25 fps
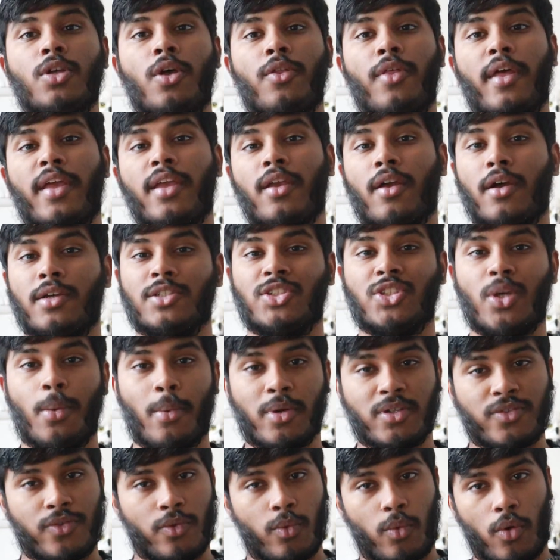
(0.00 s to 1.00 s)
So thank you guys
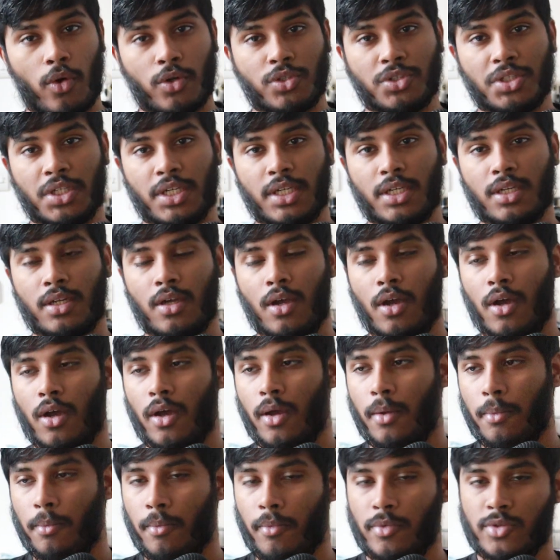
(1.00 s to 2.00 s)
so much for watching.
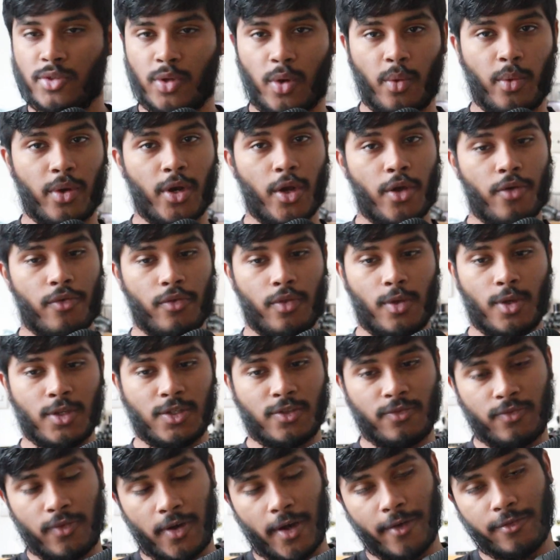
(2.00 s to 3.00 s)
So I went over
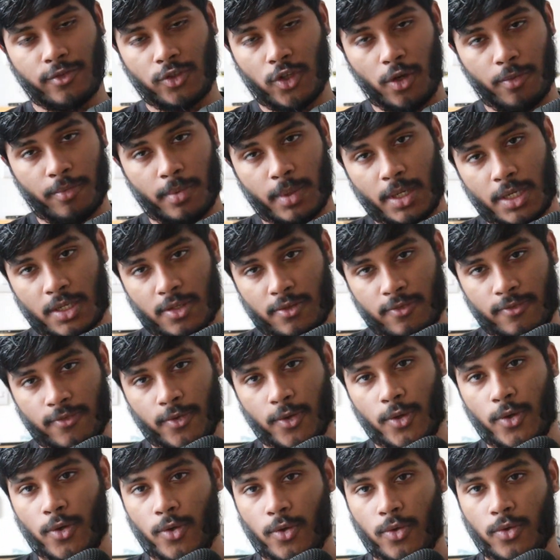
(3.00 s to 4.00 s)
those five topics:
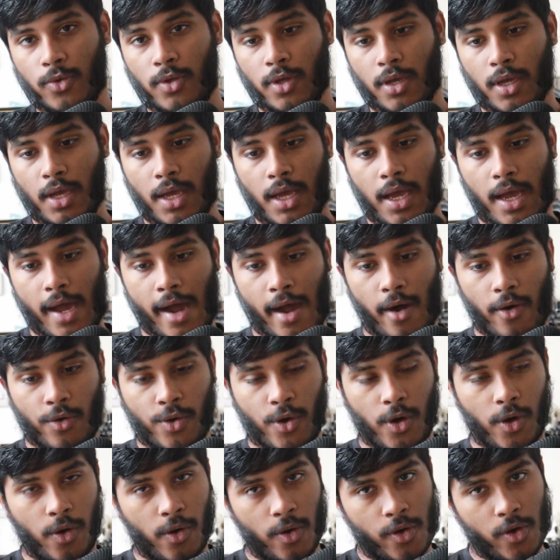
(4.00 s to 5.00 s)
food,
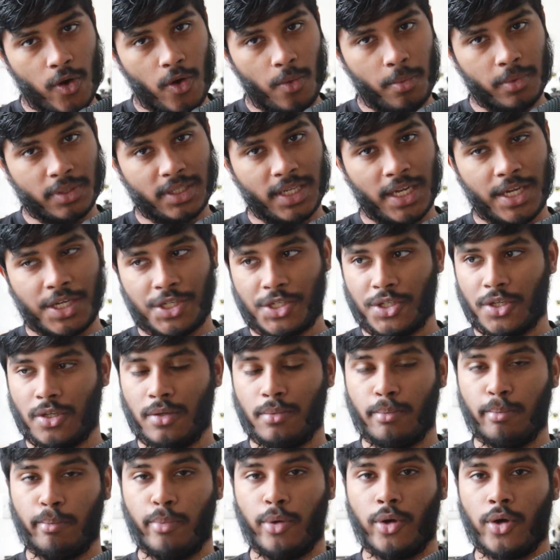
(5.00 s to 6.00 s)
alcohol,
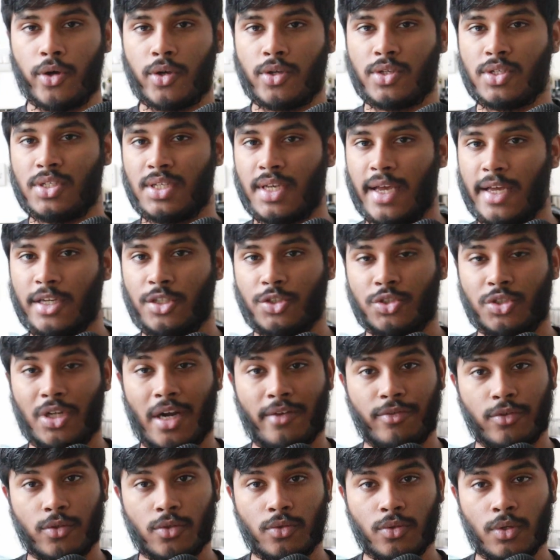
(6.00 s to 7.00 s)
accommodation, books, and
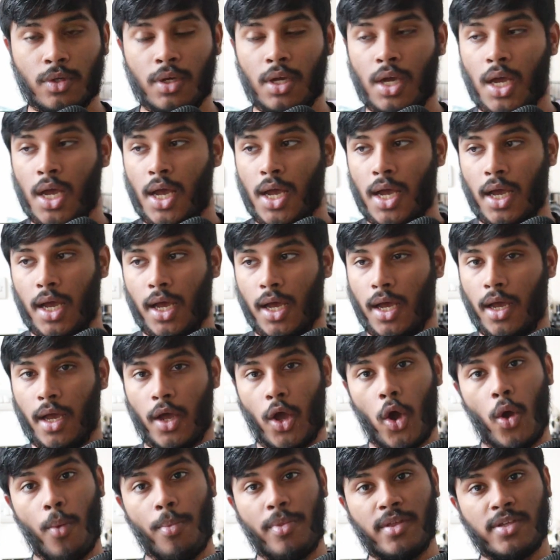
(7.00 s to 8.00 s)
travel.
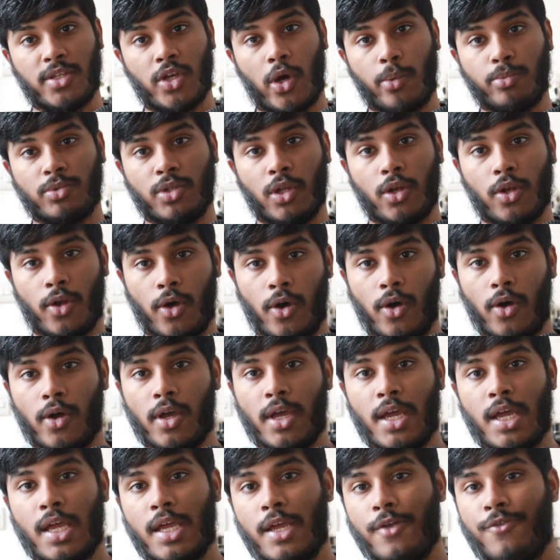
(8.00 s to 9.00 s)
Hope this helped a
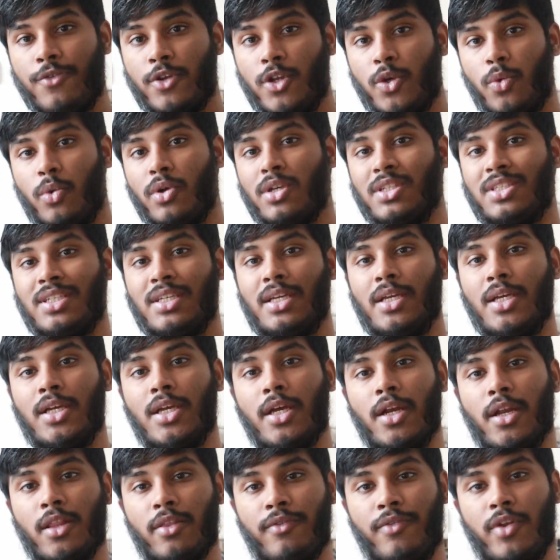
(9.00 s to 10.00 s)
lot. If you do want to
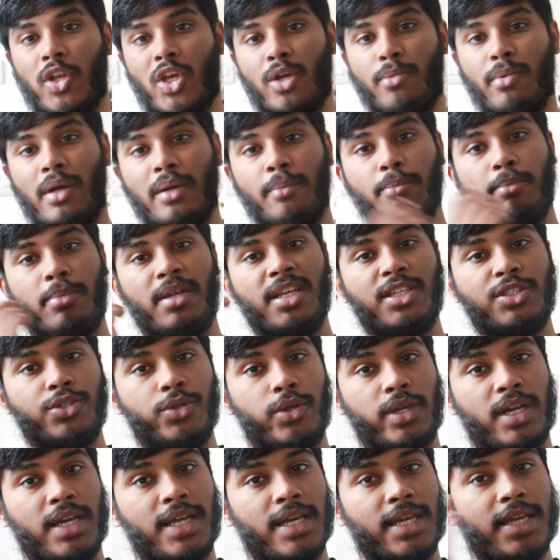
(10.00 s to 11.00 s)
see another video, please
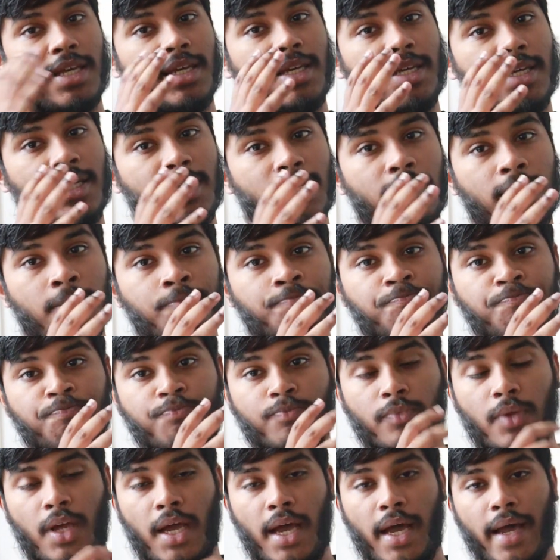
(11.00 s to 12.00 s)
do click here,
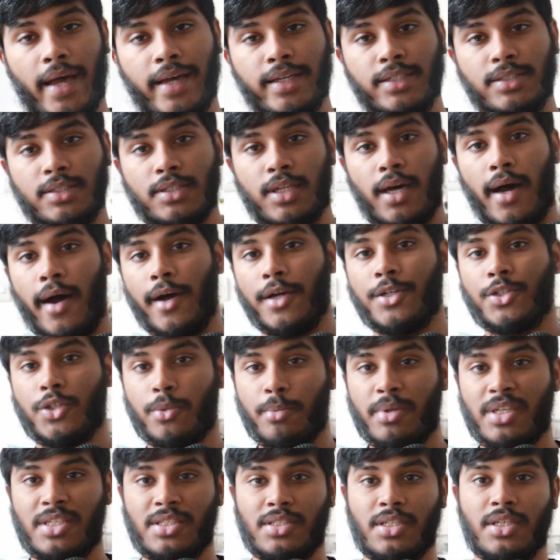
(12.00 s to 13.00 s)
and I
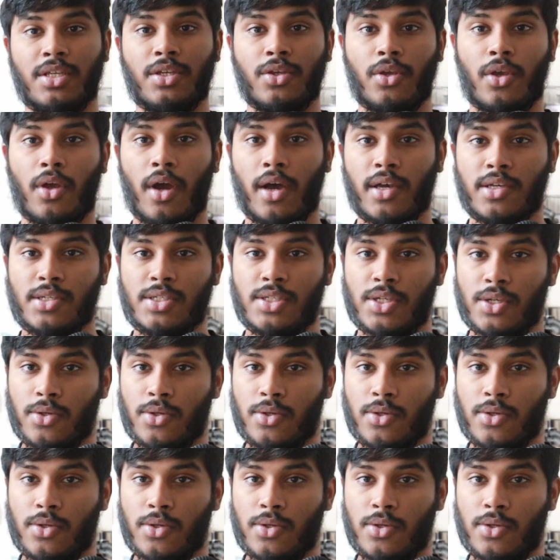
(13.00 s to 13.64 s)
should be seeing you guys